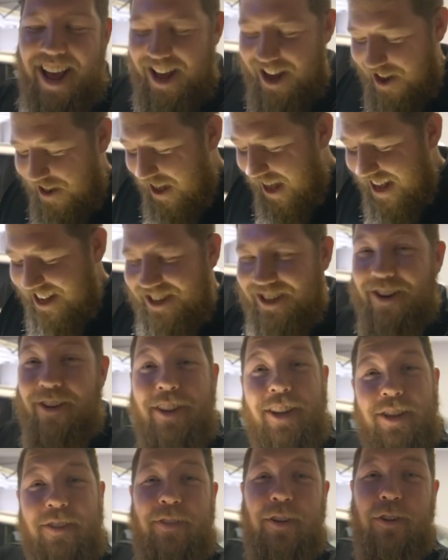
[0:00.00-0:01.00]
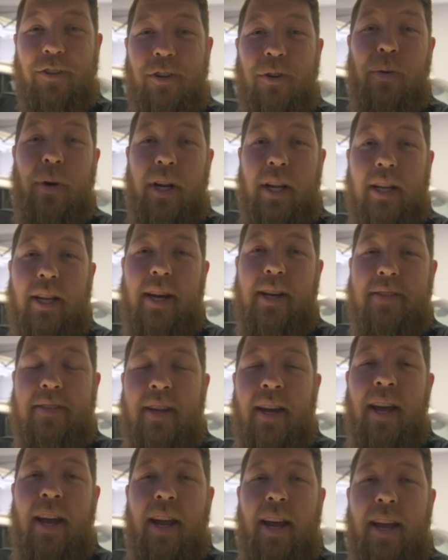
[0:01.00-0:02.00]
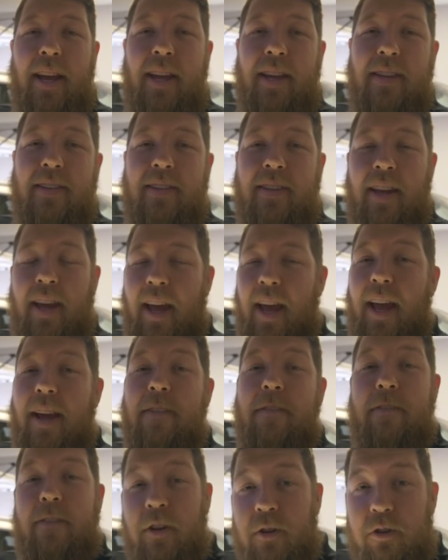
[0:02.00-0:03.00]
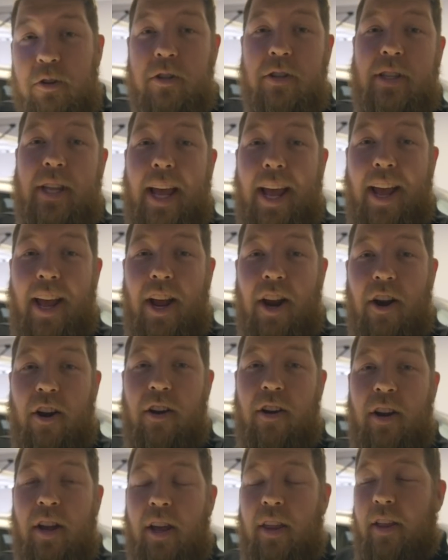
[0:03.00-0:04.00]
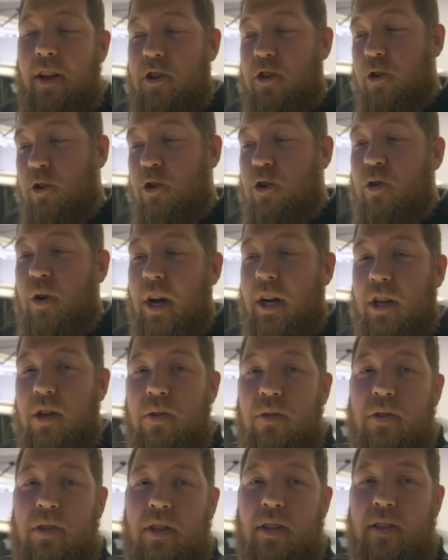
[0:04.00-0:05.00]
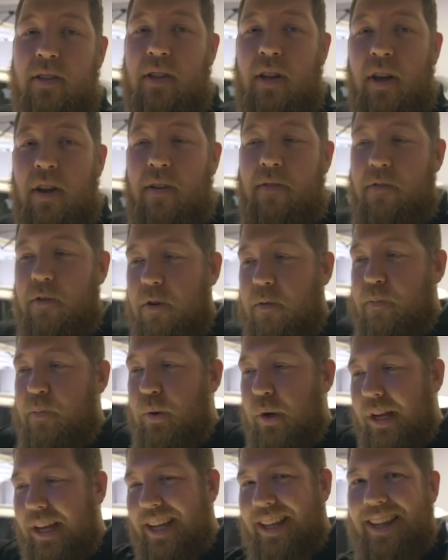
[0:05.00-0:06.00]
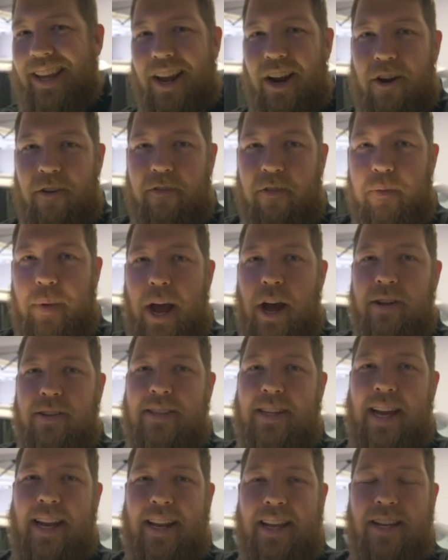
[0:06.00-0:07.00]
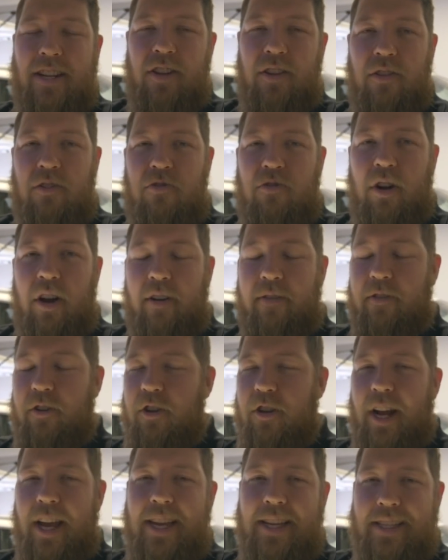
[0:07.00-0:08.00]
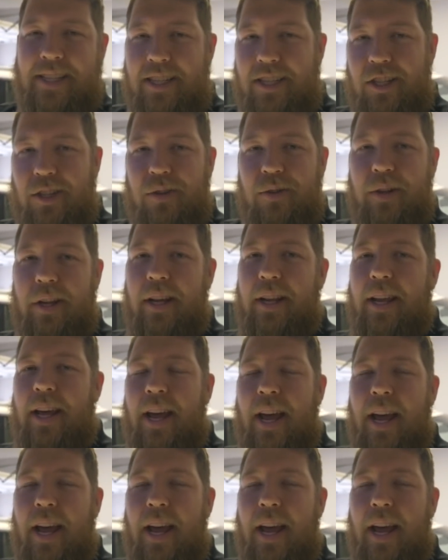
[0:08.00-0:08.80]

Okay, so this filter, what it does is it filters the air that your truck uses for bringing the air from outside into the truck for your AC unit